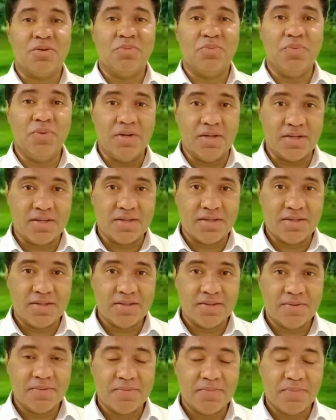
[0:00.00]
at work
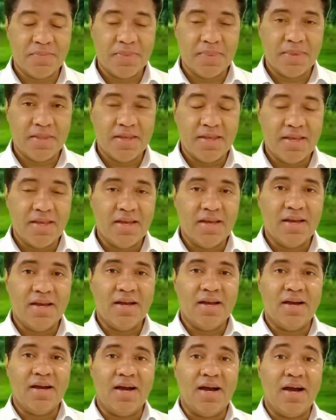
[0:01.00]

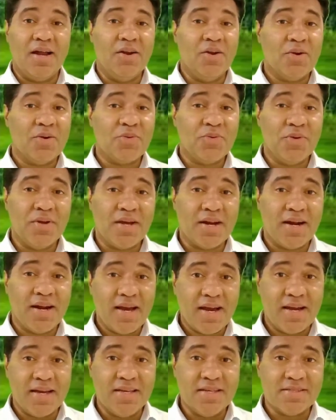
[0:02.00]
and not
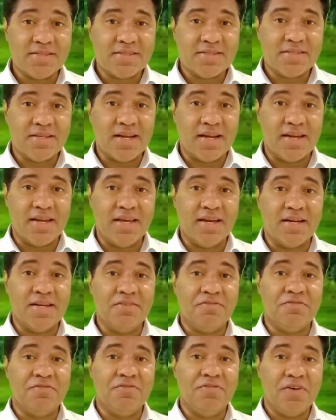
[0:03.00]
realize that they are
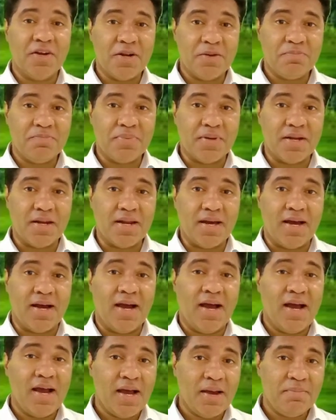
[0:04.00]
developing
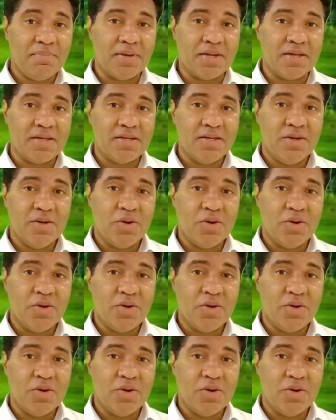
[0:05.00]
a habit